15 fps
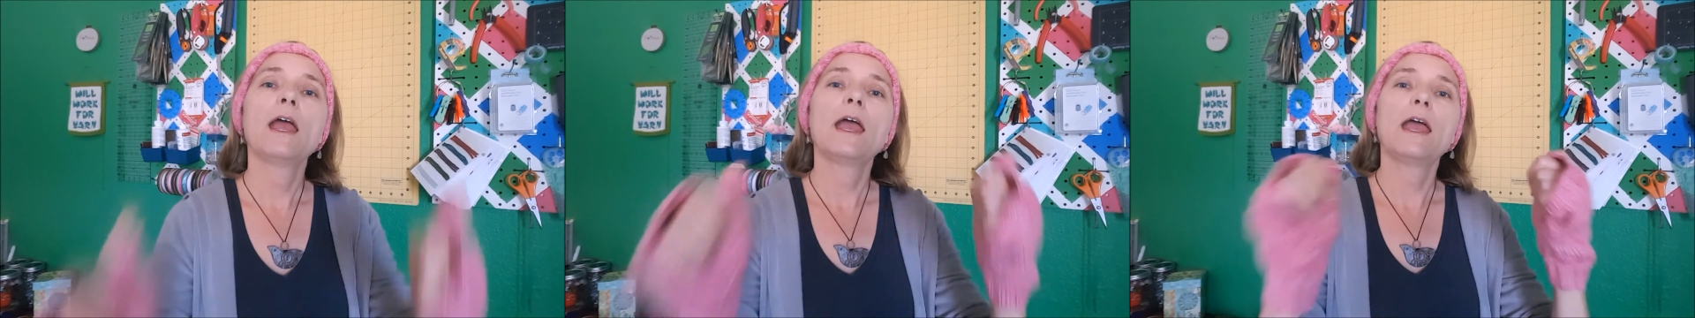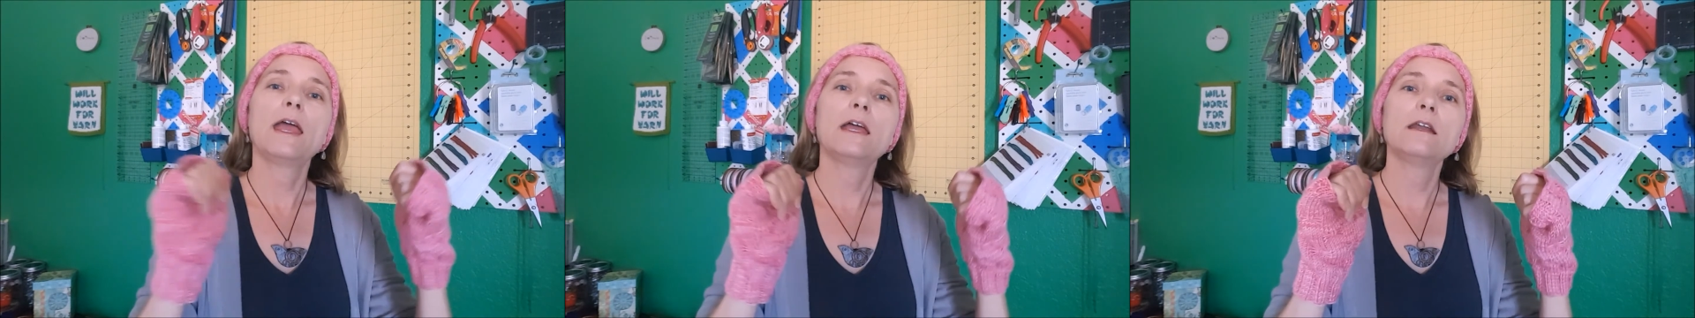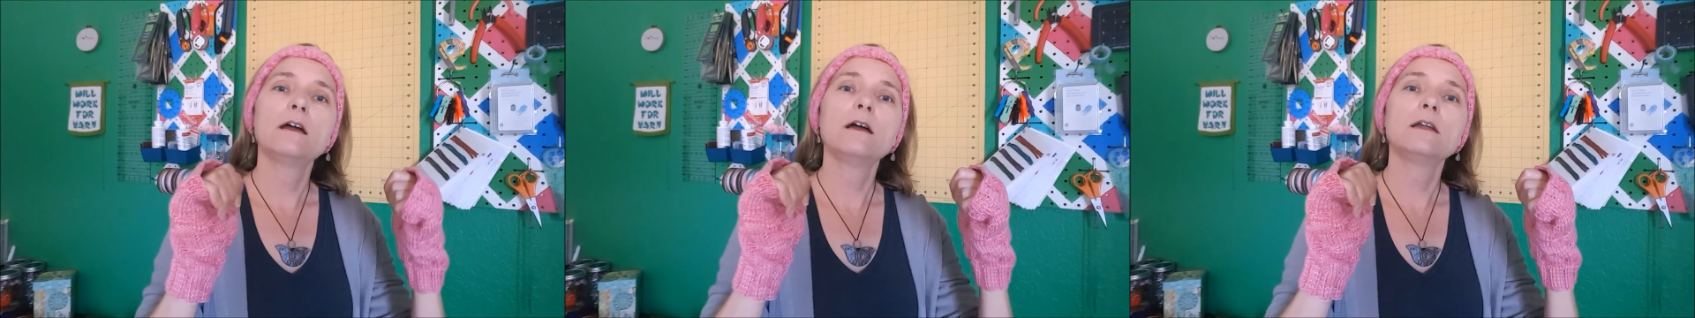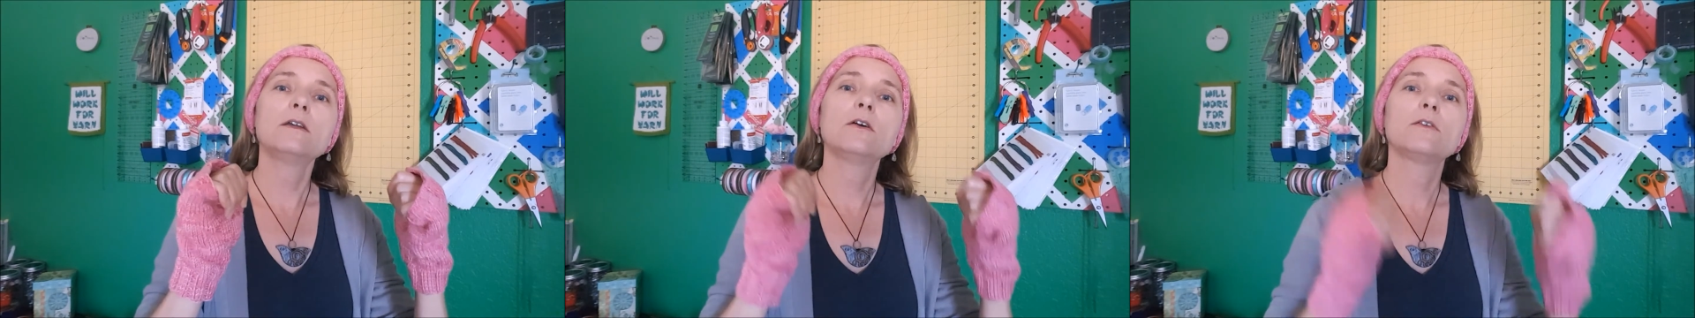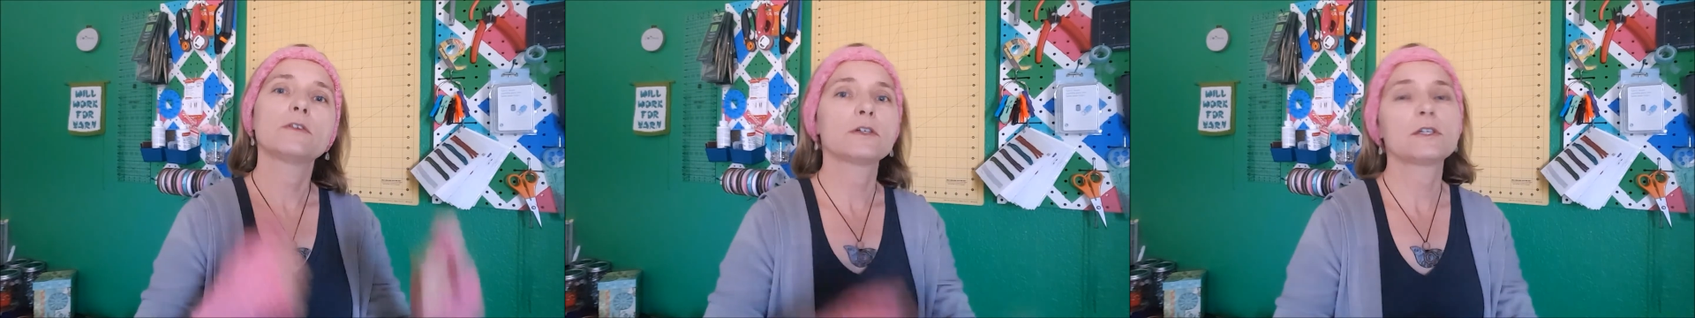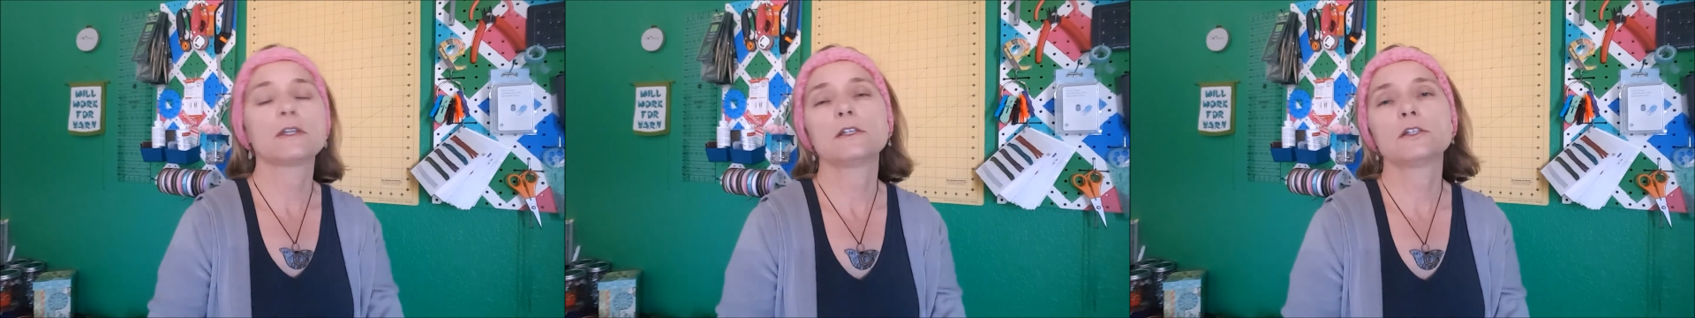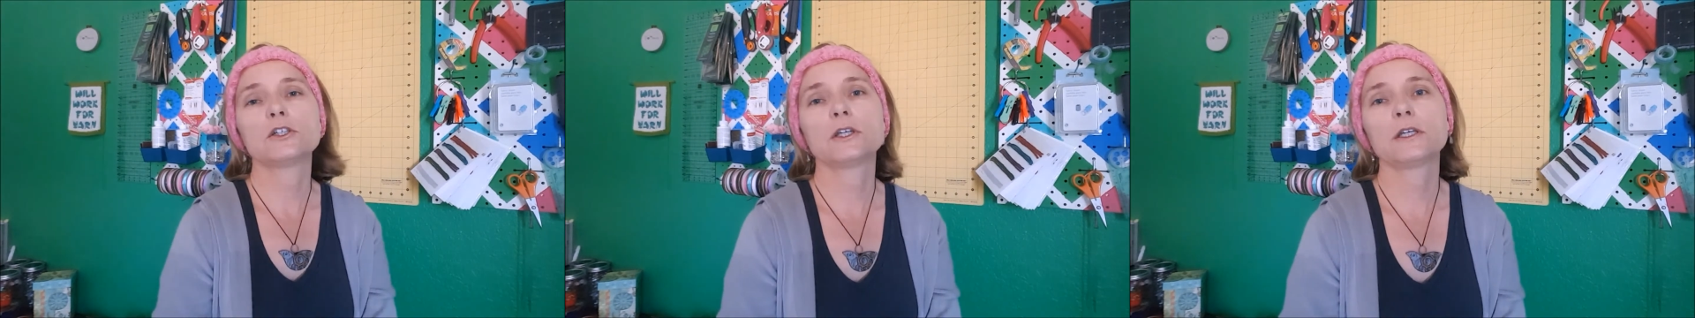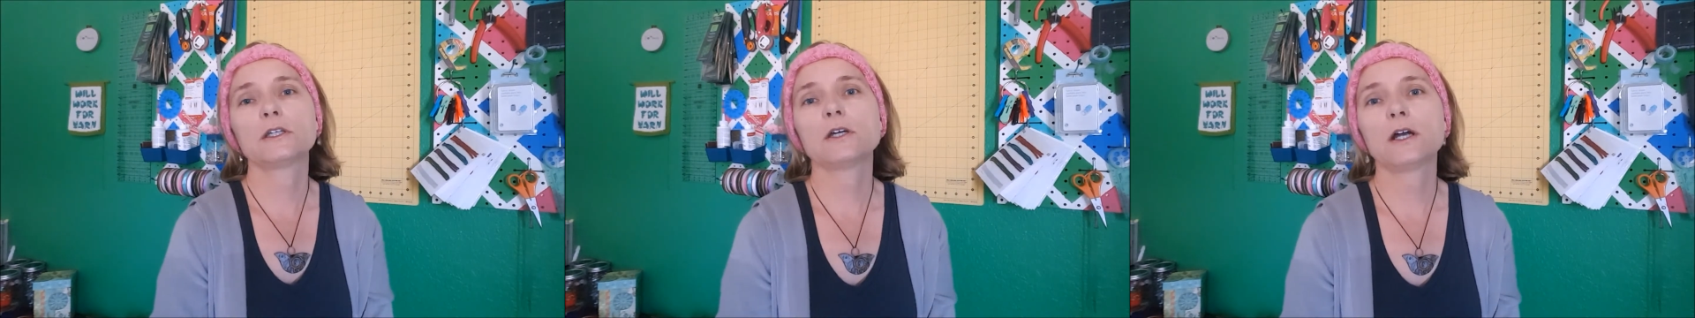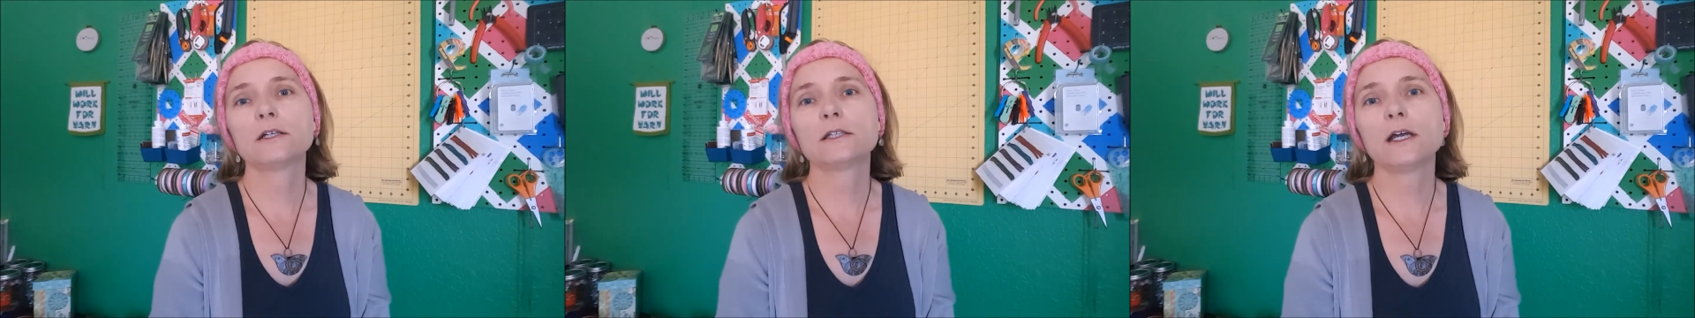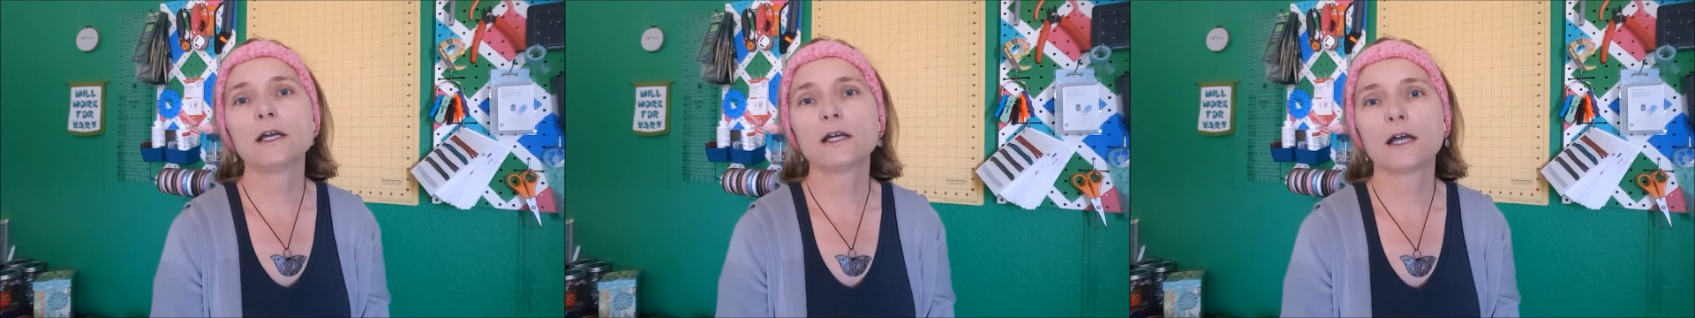head on over to
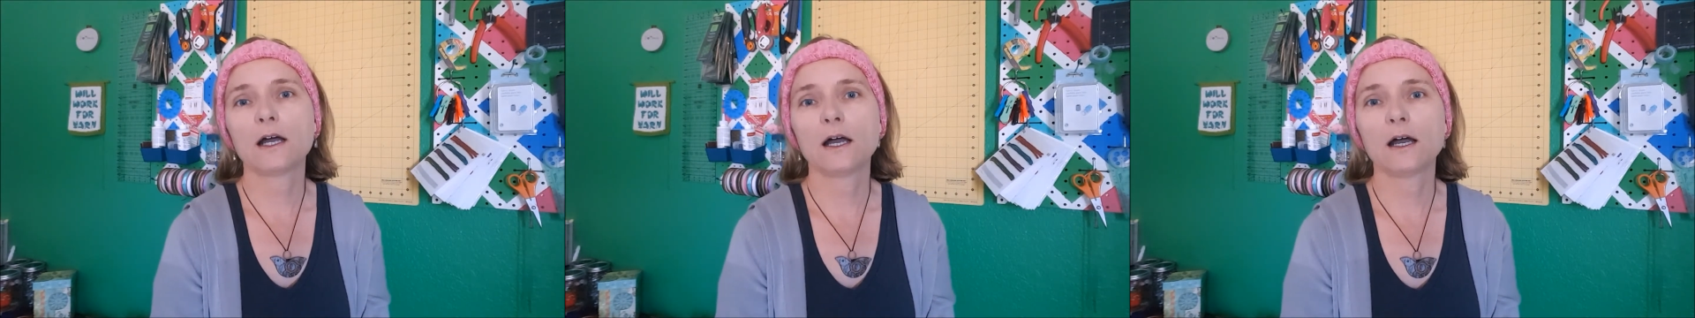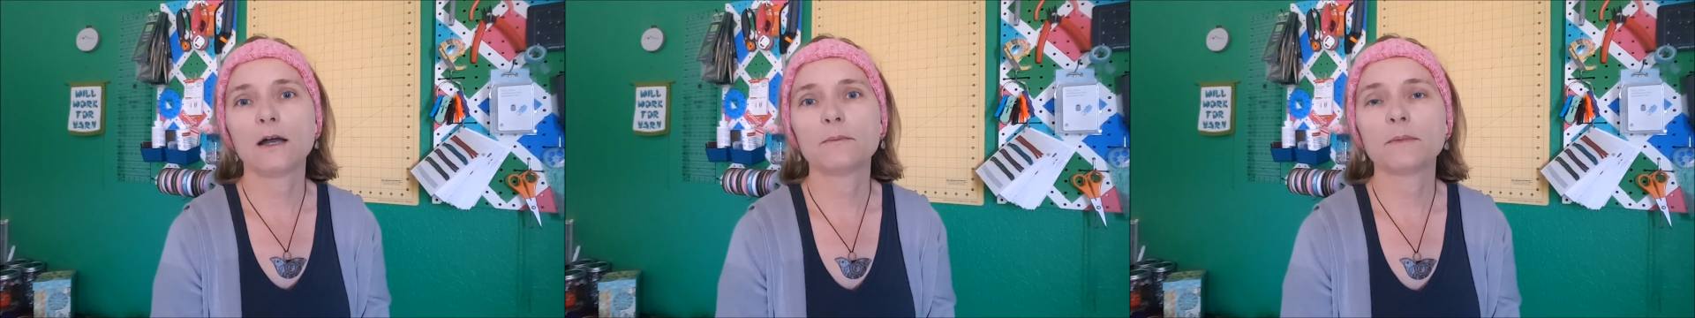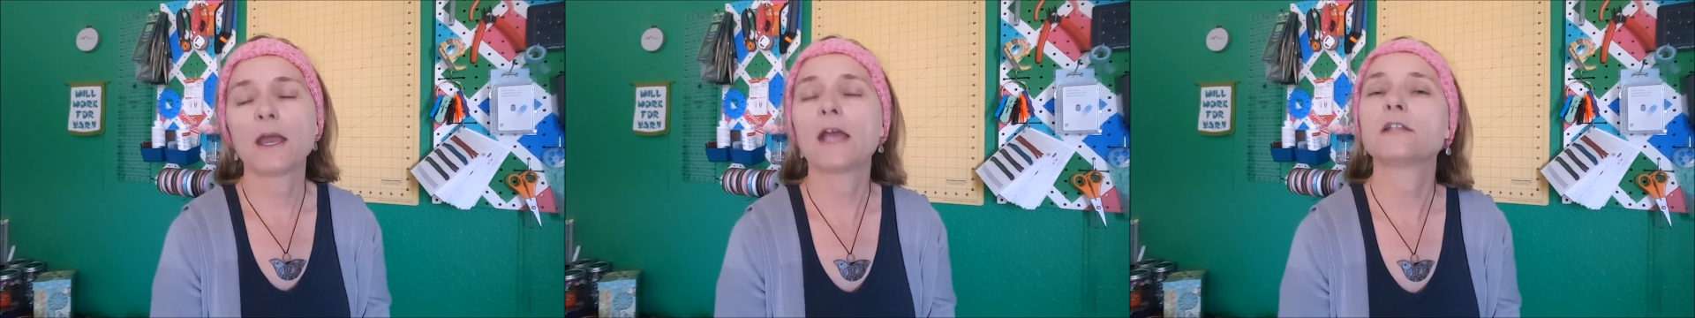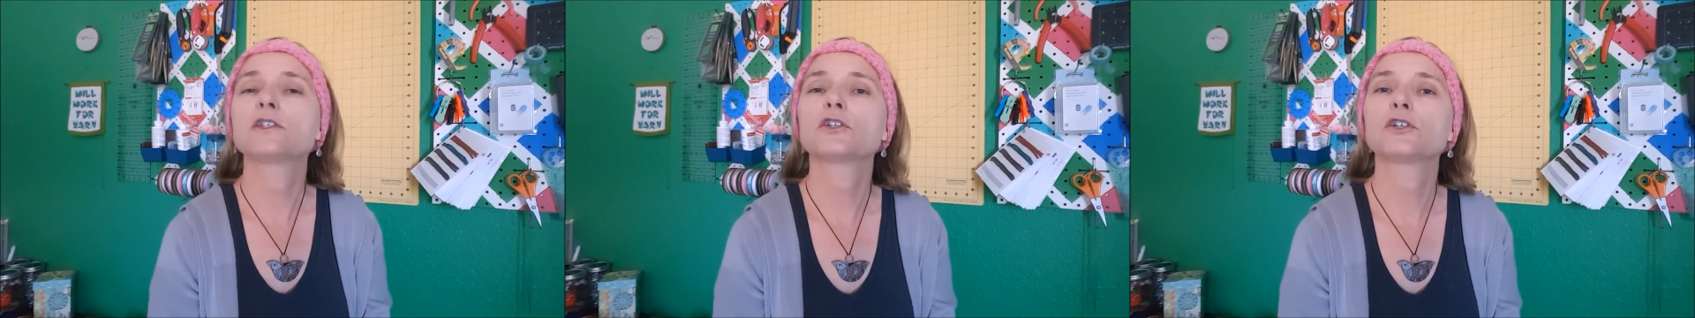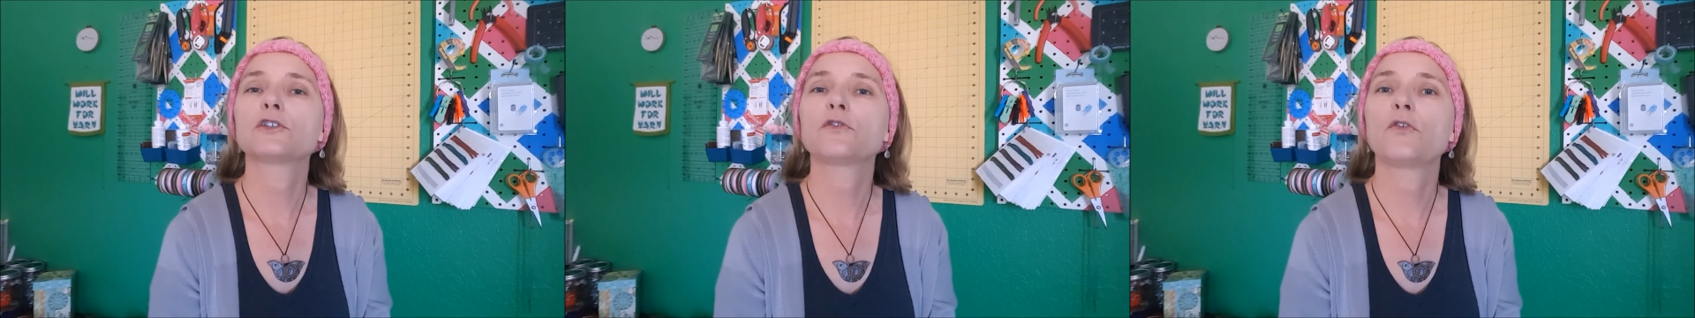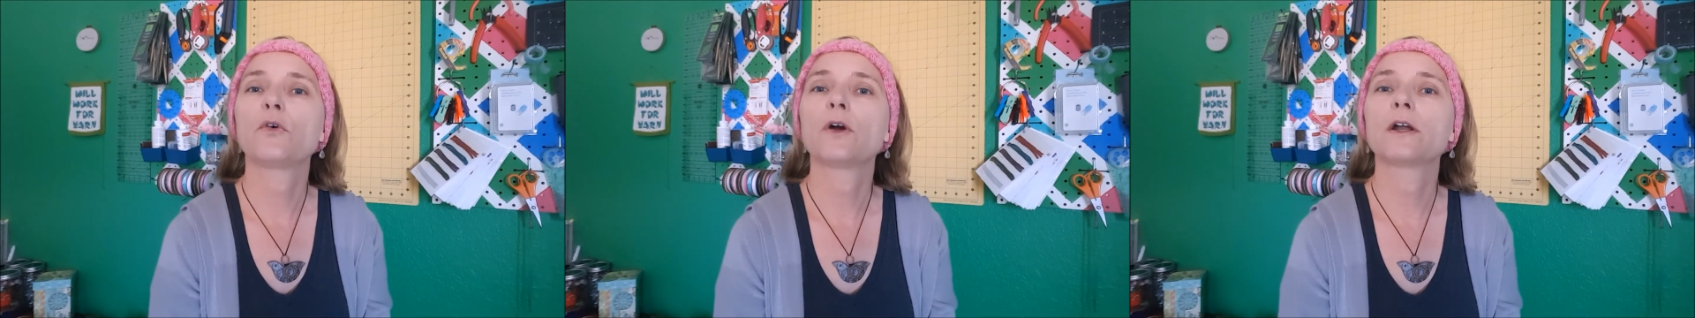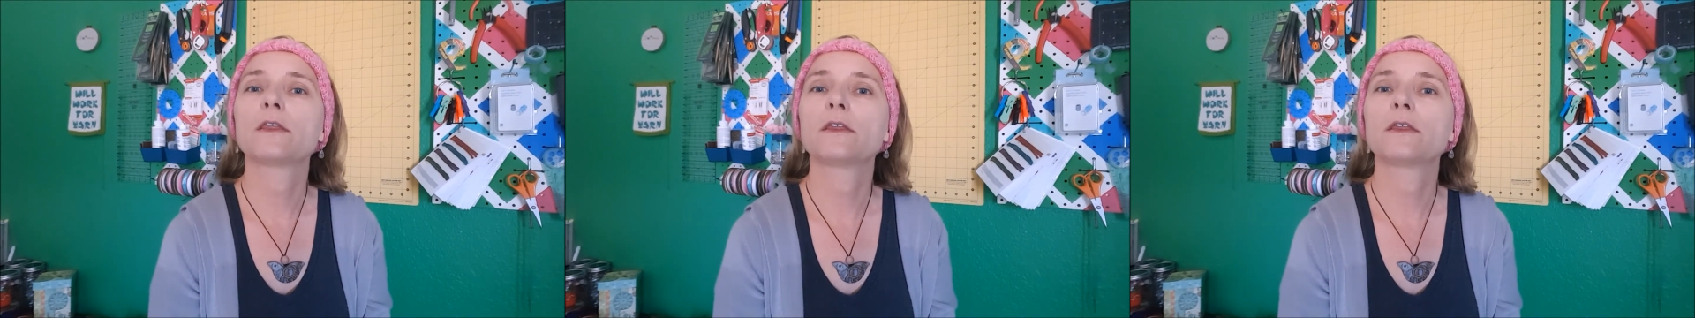thechilidog.com and search for